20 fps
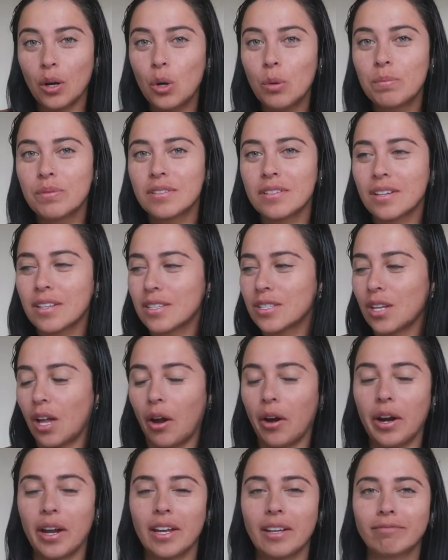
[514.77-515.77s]
Oops,
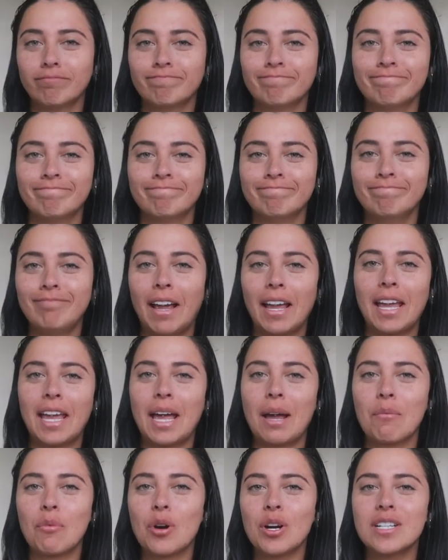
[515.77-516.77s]
sorry. My
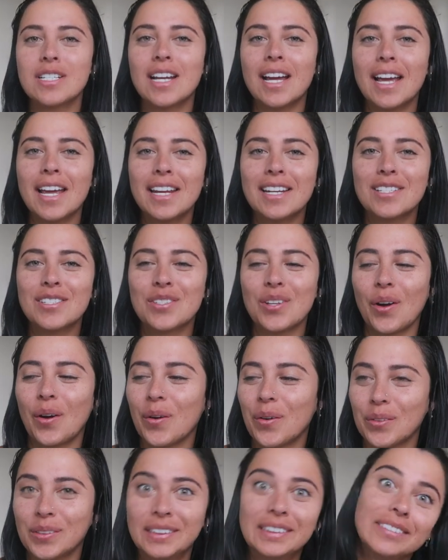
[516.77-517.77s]
camera died,
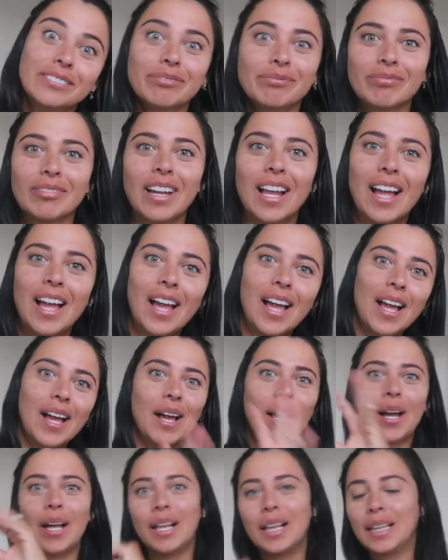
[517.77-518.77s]
so
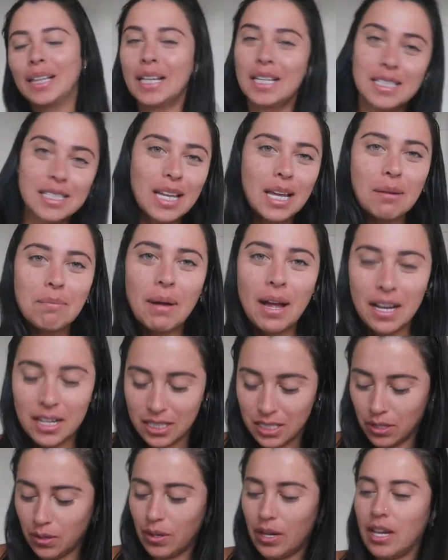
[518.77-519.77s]
let's get
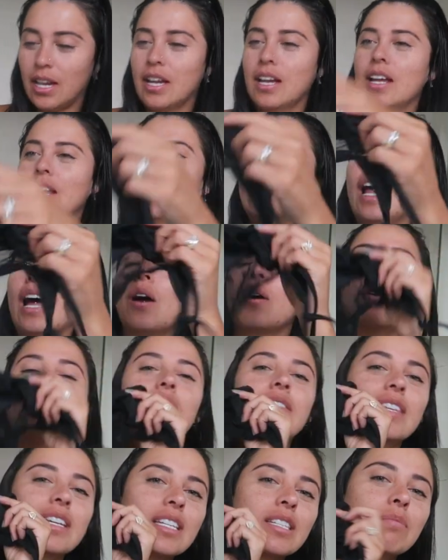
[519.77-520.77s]
back to it. Now,
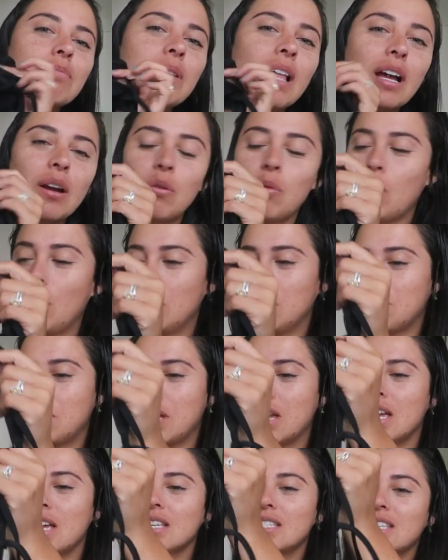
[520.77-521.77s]
this black one
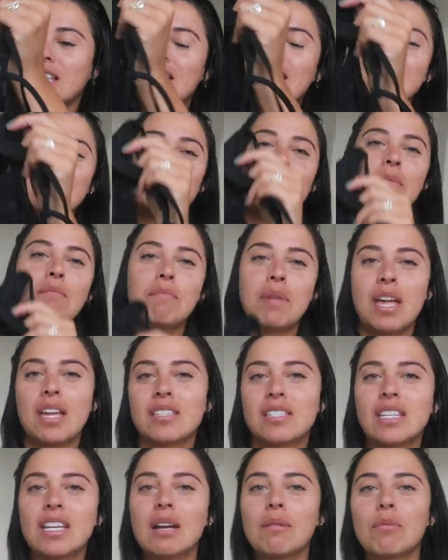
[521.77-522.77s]
piece is
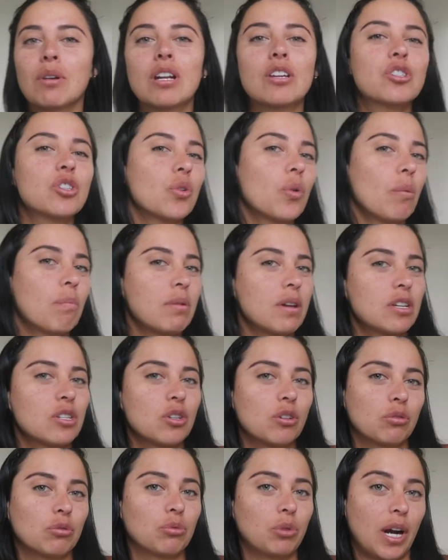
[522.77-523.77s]
amazing. I'm gonna show a
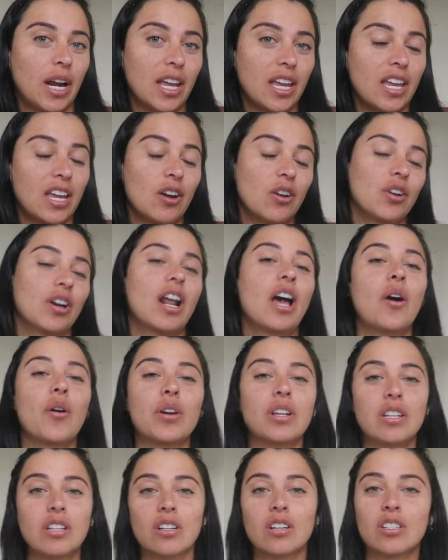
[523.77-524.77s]
picture right here on
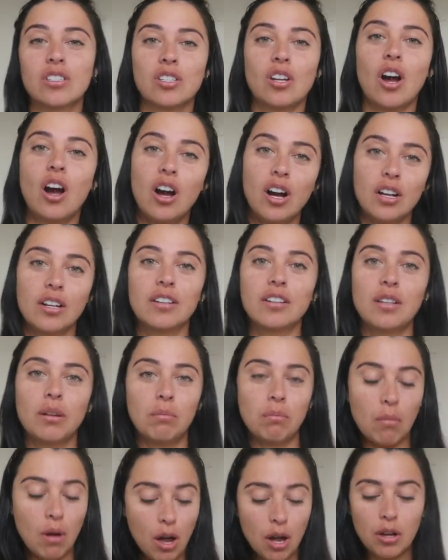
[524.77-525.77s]
how it looks on
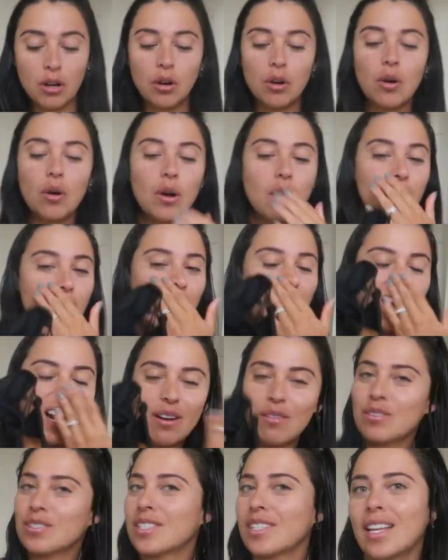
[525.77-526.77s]
the model.
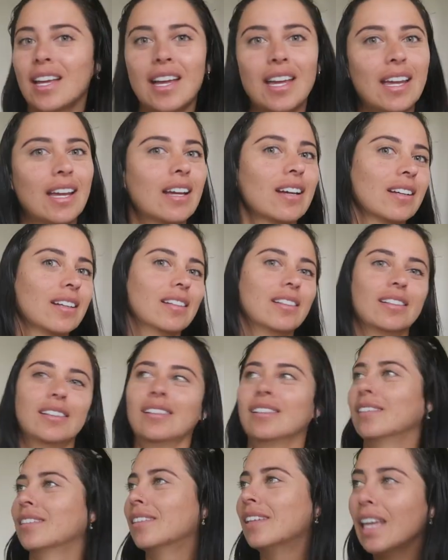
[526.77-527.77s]
And I was like,
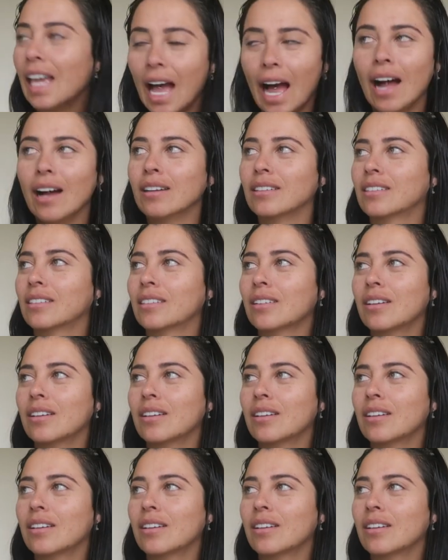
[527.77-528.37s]
yeah,